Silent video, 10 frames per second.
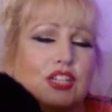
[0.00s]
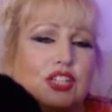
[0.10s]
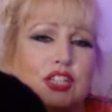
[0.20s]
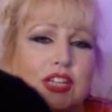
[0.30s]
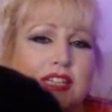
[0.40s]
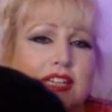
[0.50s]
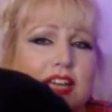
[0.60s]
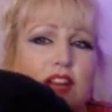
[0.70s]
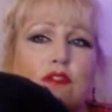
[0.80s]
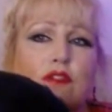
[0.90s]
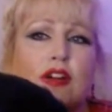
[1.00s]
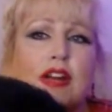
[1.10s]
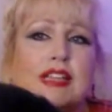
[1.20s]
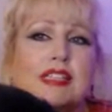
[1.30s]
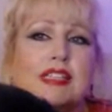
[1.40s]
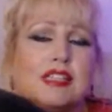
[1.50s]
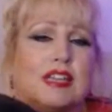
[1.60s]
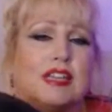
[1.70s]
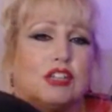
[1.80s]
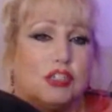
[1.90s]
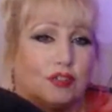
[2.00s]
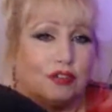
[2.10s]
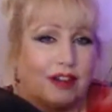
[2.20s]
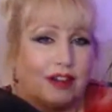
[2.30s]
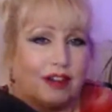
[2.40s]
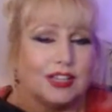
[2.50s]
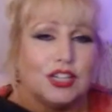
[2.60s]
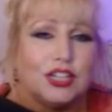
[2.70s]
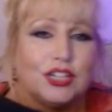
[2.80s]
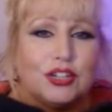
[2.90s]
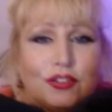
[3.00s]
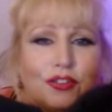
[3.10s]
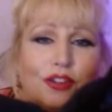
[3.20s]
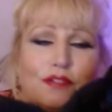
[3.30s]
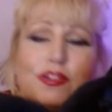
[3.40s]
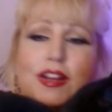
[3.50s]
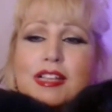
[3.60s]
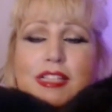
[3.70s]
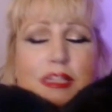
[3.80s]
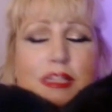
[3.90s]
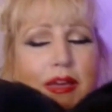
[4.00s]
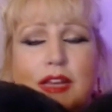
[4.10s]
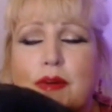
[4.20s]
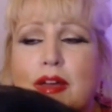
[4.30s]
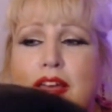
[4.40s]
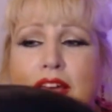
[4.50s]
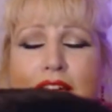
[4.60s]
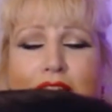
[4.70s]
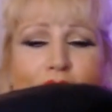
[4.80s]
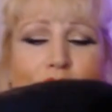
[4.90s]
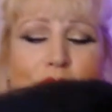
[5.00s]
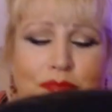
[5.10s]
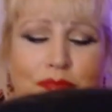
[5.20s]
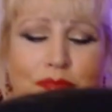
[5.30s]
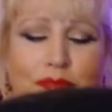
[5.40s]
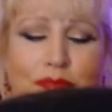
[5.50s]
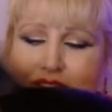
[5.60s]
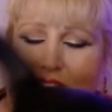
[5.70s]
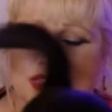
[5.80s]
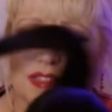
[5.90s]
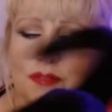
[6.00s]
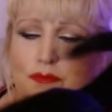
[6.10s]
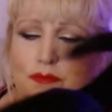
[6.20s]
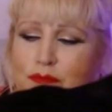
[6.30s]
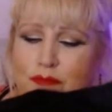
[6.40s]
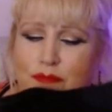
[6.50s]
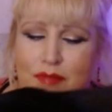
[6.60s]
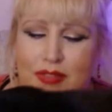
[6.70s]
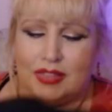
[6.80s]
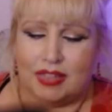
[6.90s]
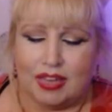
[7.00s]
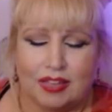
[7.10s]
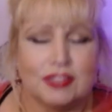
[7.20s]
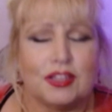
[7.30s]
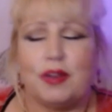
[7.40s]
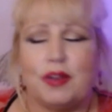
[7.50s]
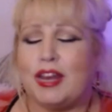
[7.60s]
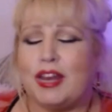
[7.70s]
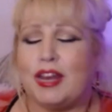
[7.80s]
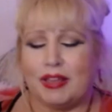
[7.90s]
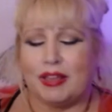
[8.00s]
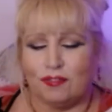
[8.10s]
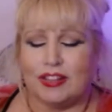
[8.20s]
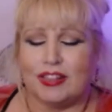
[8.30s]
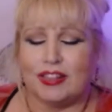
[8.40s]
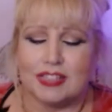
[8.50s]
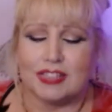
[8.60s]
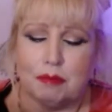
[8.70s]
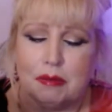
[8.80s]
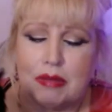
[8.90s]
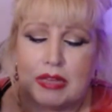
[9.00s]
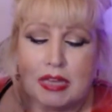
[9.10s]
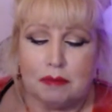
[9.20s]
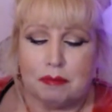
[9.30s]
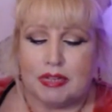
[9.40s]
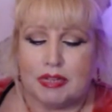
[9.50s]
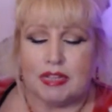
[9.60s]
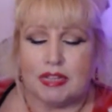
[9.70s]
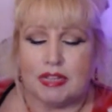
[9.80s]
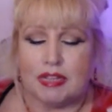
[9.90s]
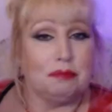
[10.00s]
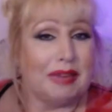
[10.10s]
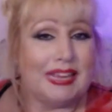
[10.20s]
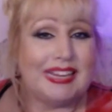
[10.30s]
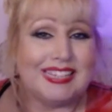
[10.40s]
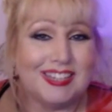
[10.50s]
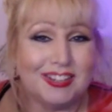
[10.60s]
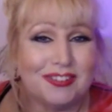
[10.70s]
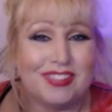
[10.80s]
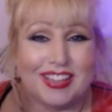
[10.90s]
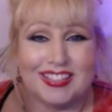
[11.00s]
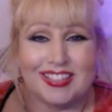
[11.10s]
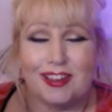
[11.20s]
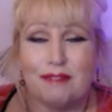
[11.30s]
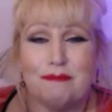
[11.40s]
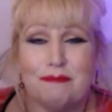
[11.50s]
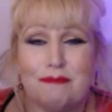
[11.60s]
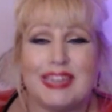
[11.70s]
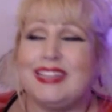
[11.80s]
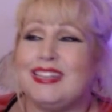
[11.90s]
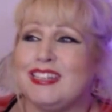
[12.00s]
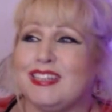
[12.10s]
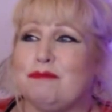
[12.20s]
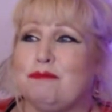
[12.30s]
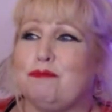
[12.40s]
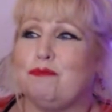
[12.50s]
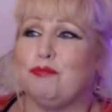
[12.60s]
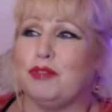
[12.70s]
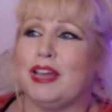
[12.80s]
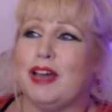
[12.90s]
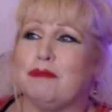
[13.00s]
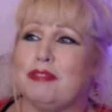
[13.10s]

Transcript: she didn't get on finances, and now she's regretting that she should have got it on finances. But anyway, that's how, yeah. So anyway, that's funny that's come up. But I don't mean to do this. I don't mean to bring up